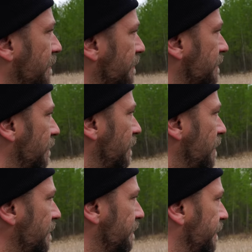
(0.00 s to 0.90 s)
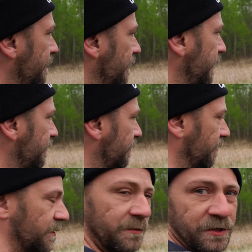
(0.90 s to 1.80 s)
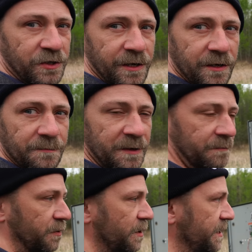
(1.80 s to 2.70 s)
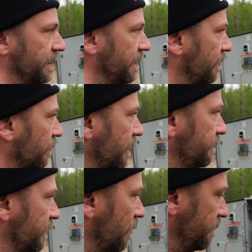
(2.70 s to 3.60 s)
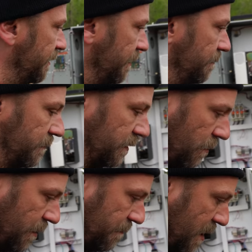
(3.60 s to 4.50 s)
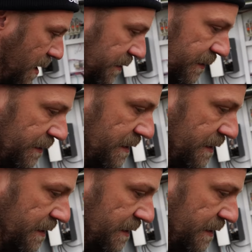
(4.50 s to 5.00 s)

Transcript: So a lot of the electrical switchgear has been pretty ripped open and torn apart.